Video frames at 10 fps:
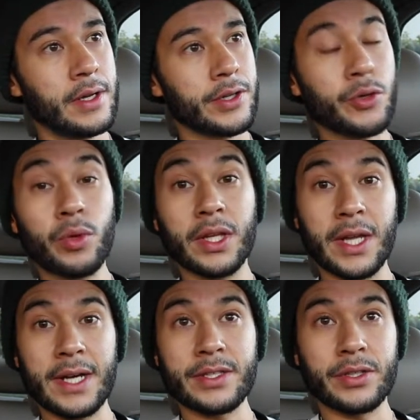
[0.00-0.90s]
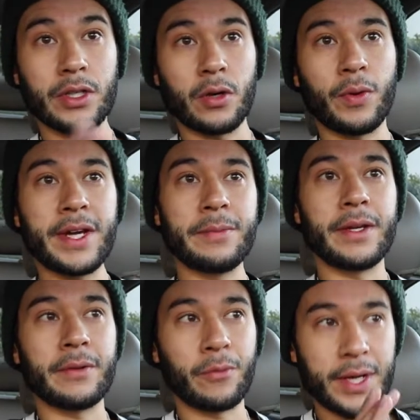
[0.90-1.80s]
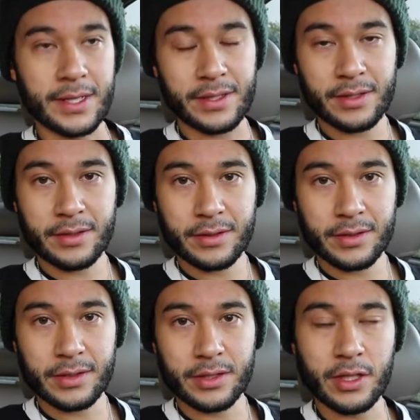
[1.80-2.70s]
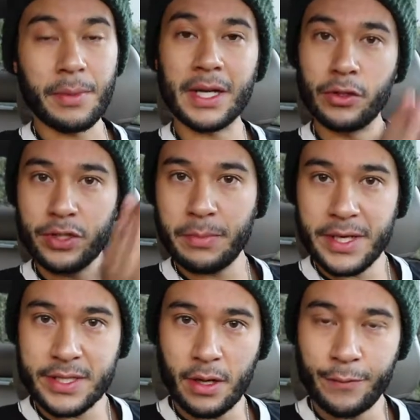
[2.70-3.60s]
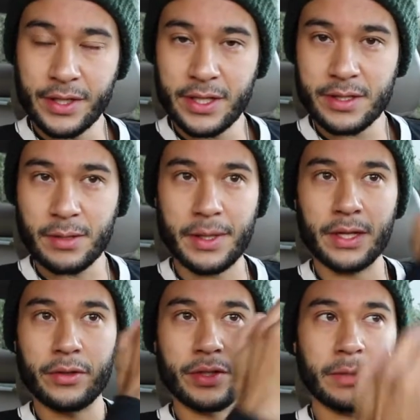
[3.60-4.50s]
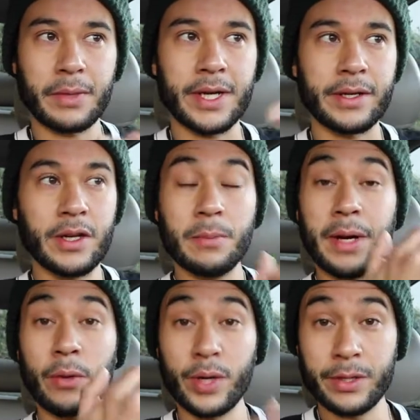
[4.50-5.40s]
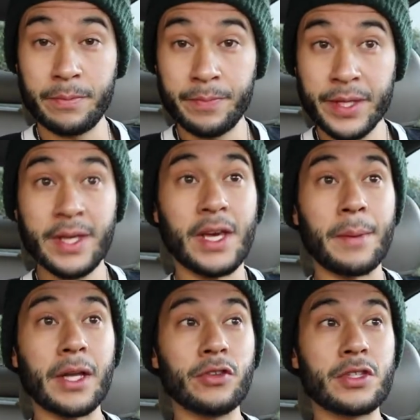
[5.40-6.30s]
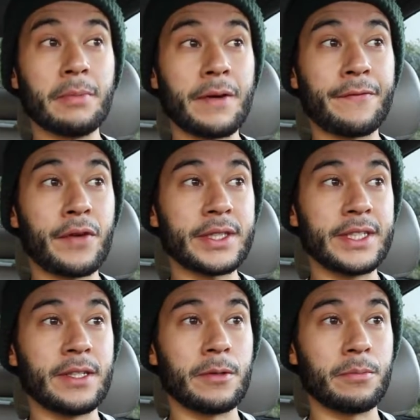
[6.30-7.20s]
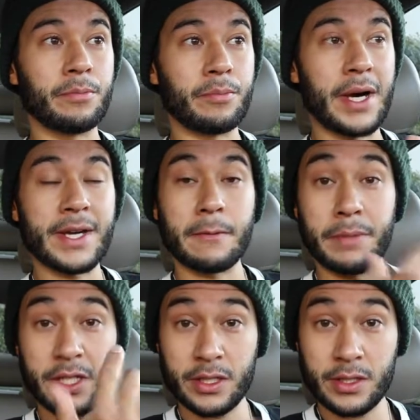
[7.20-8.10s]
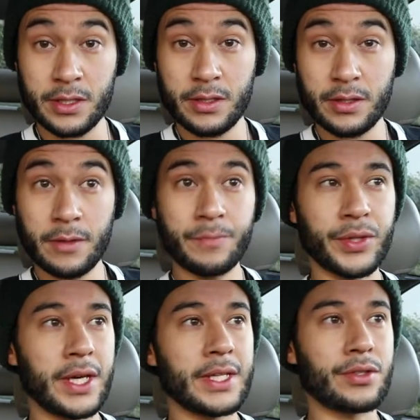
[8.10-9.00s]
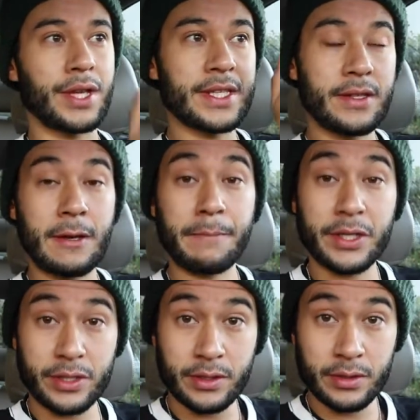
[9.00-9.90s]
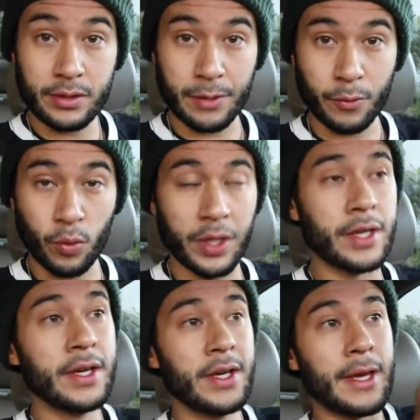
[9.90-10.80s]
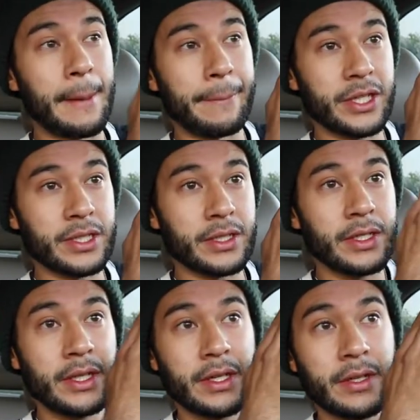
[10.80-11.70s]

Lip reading: realize and you go, wait a minute, wait, am I losing myself in this? Am I losing my rhythm? Am I losing my ambitions? Okay, so that's an ambition, number one, ambition